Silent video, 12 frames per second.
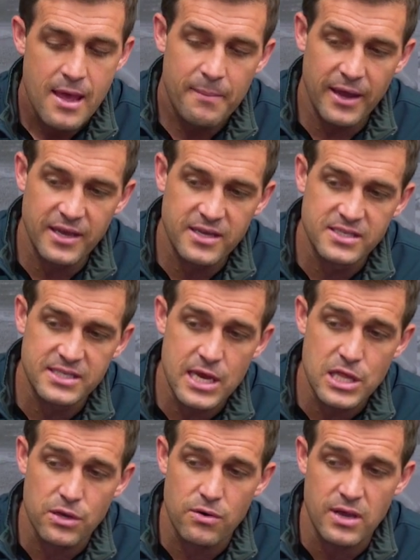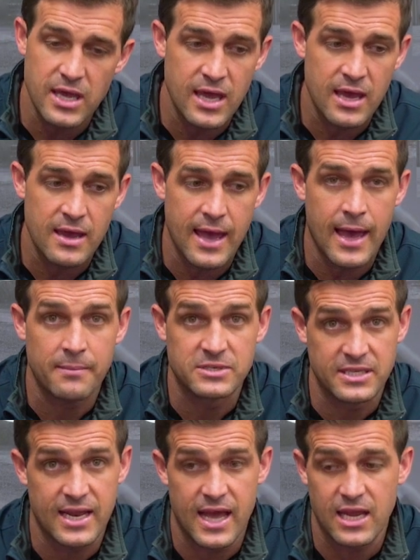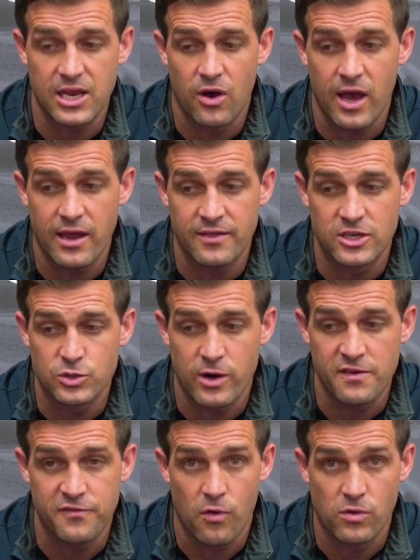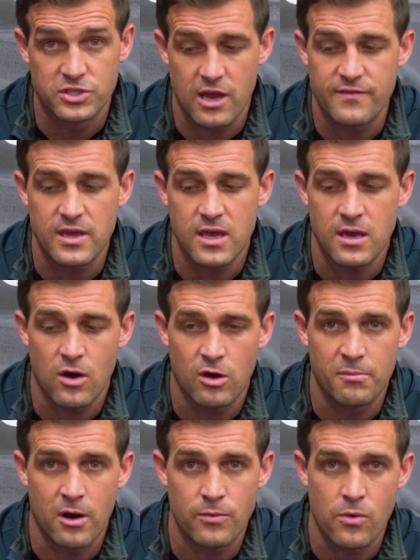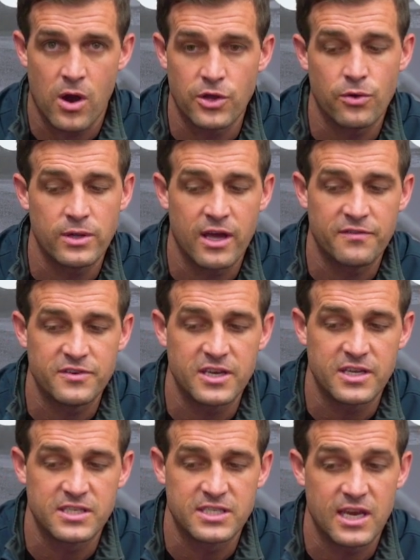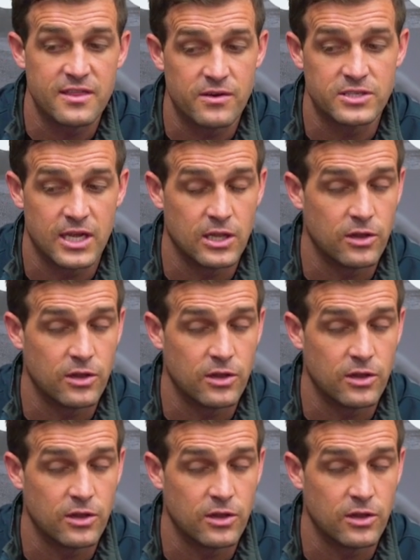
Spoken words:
But you can see through here, to the naked eye, in the 24s over here on my right, your left, you can see there is a